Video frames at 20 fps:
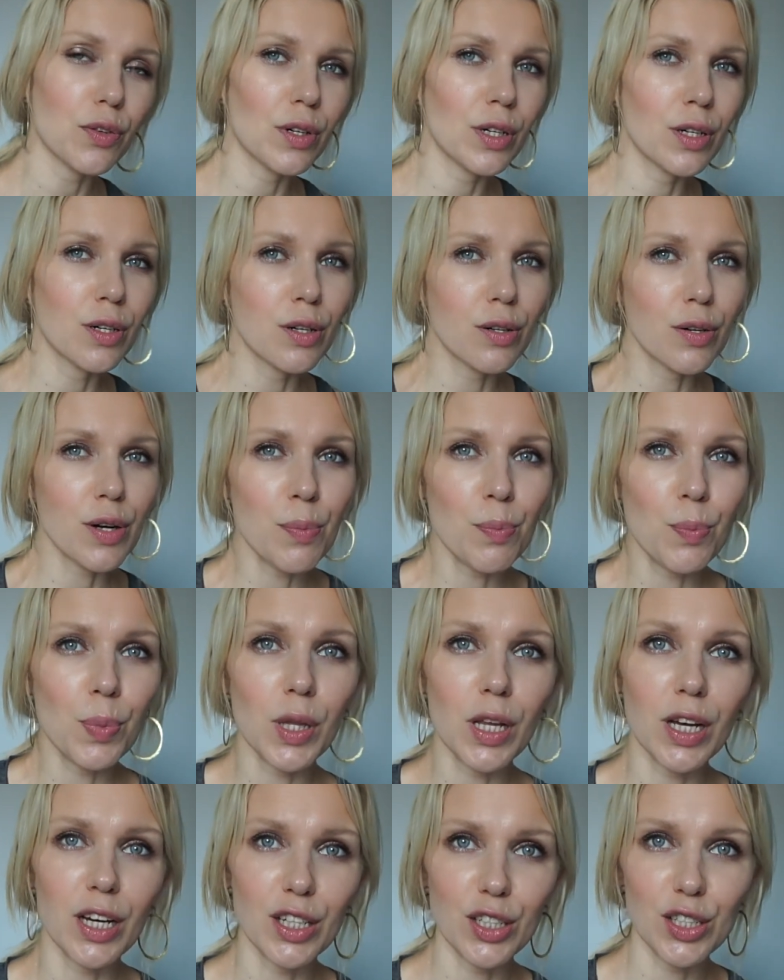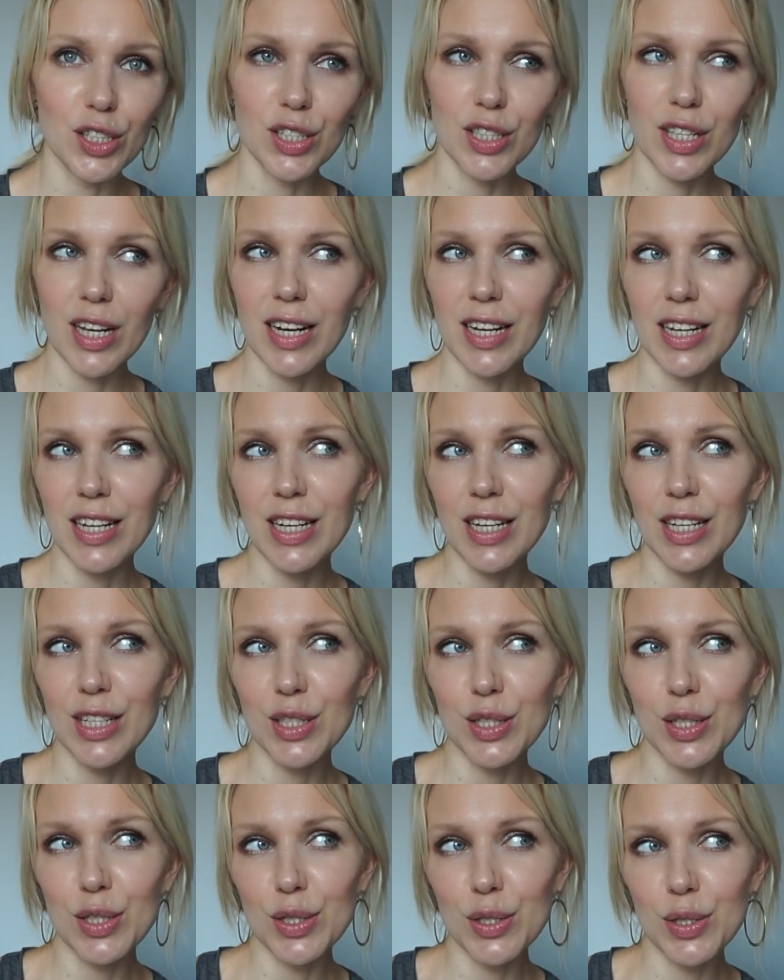for a cream blush that
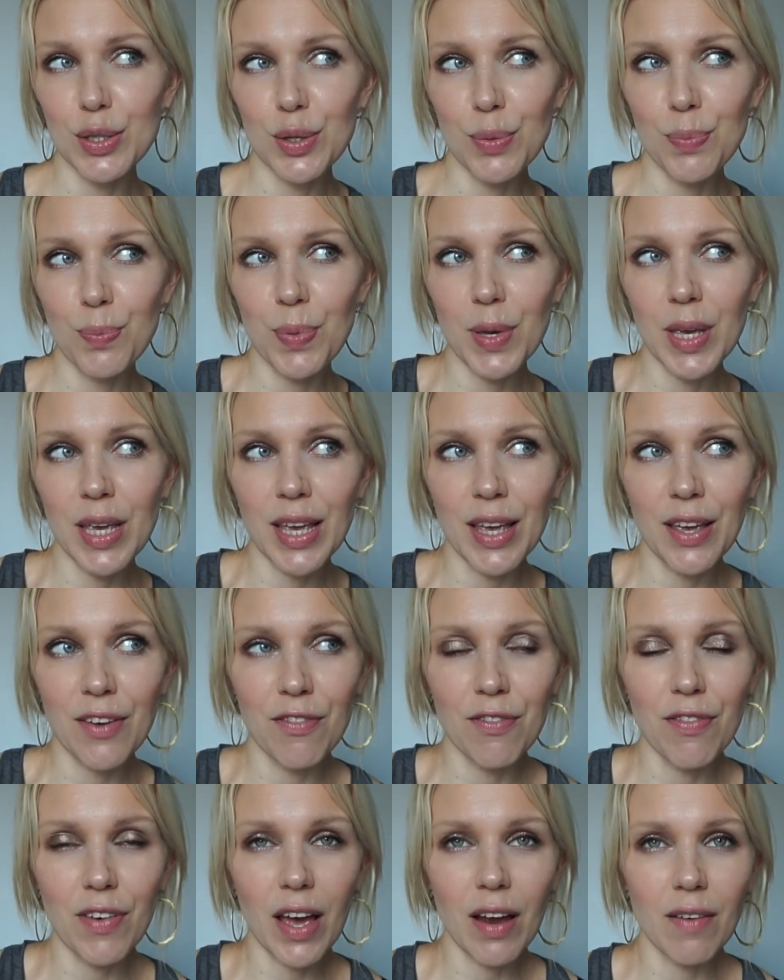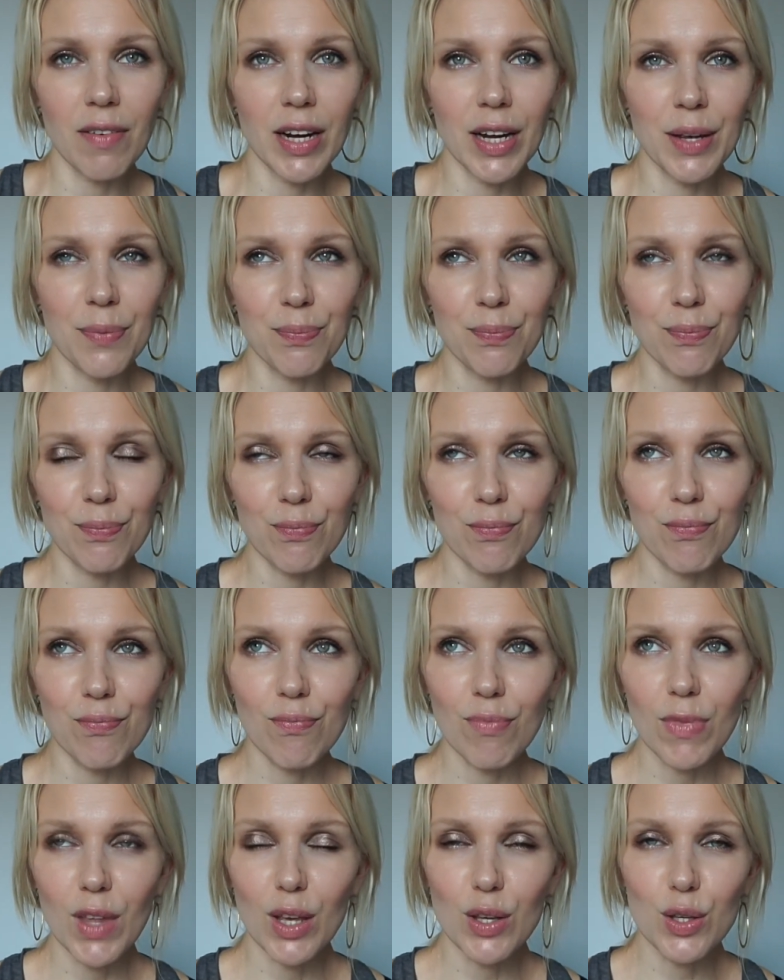needs to be very
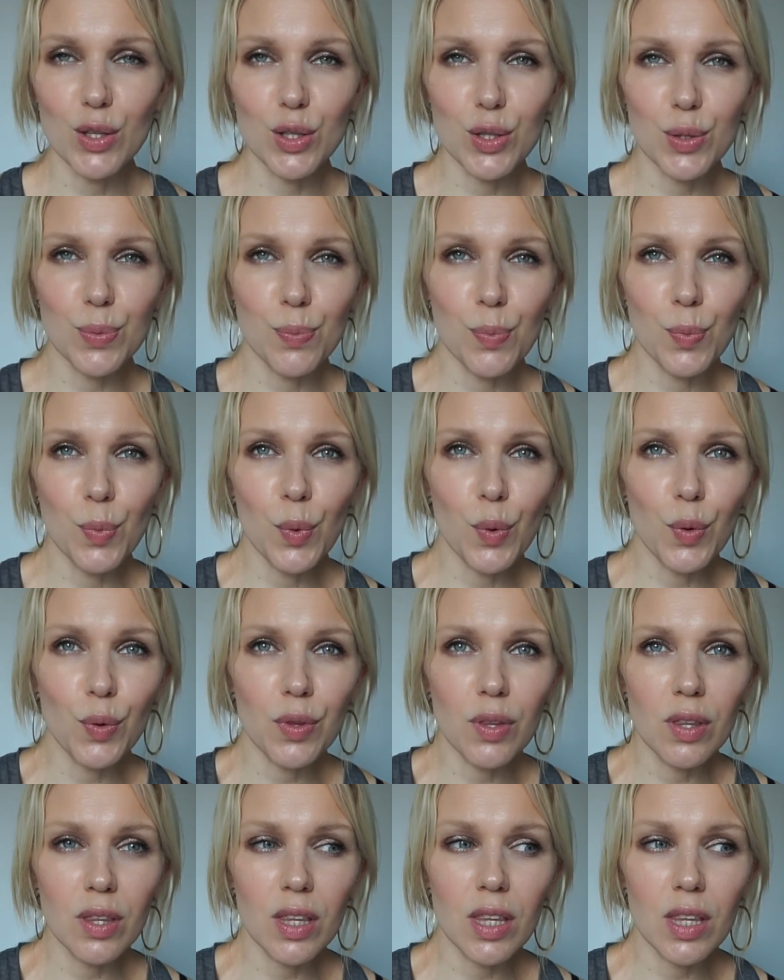smooth